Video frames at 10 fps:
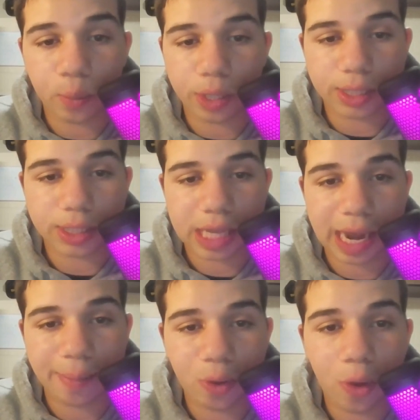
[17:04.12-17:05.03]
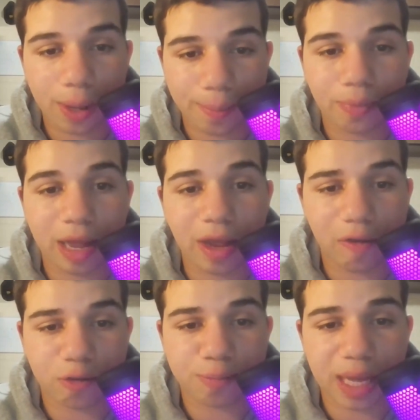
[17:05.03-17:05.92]
ones. And I'm talking
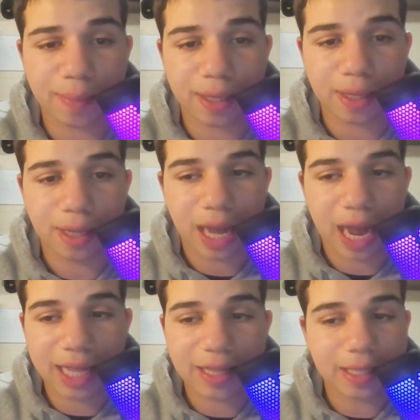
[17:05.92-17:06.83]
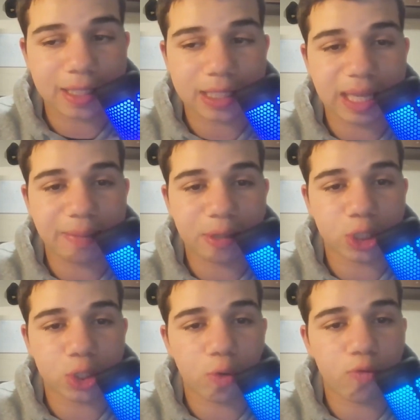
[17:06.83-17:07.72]
playoffs, baby. I think this team can
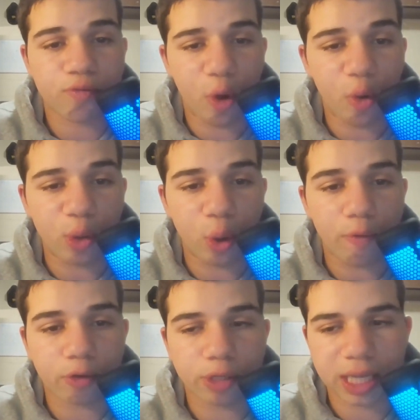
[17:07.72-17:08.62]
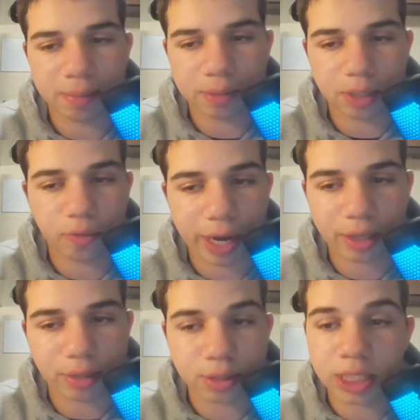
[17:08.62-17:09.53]
start rolling over teams in the
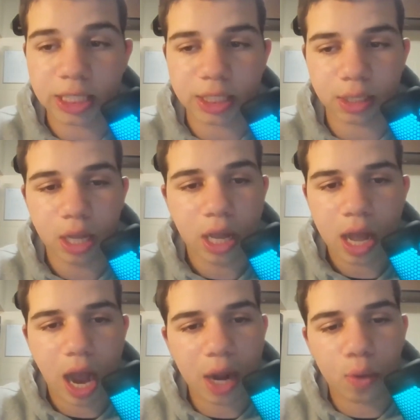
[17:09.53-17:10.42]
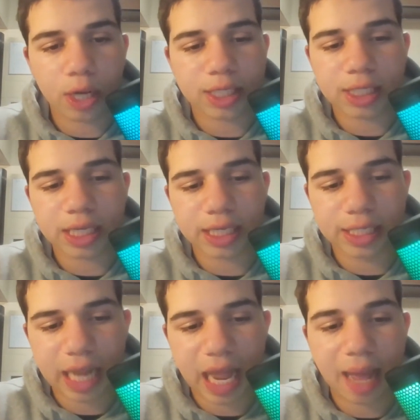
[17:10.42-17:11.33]
regular season. I don't want to see a
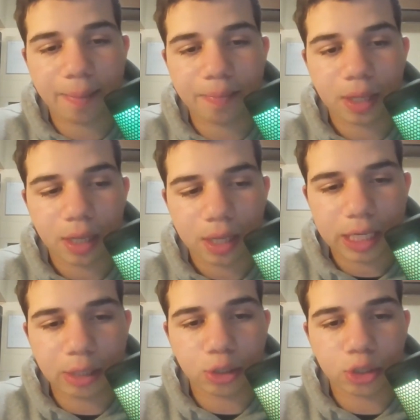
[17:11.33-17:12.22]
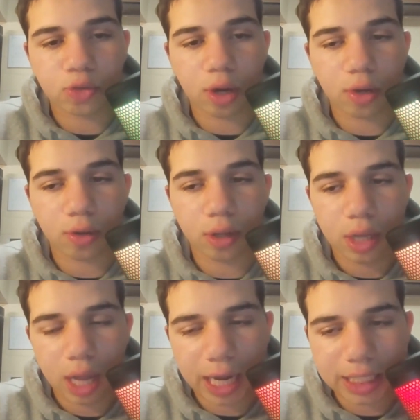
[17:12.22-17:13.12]
damn near struggle
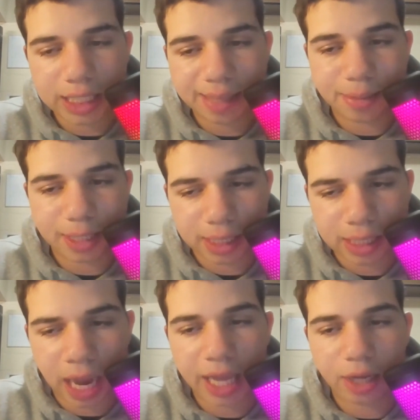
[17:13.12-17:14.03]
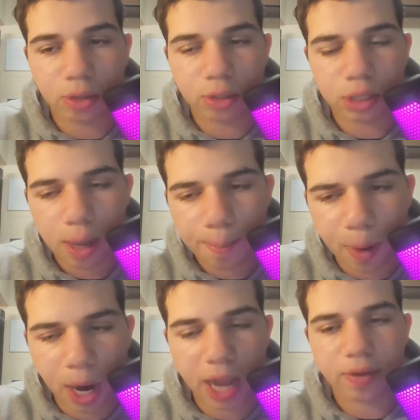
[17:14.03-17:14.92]
against teams like the Tigers,
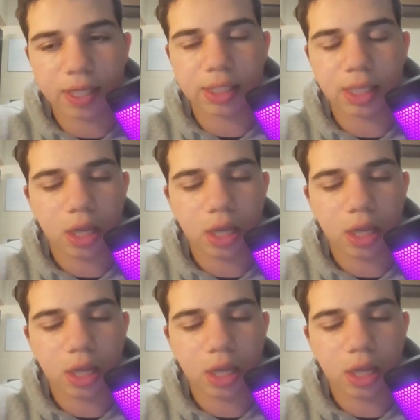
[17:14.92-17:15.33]
Pirates,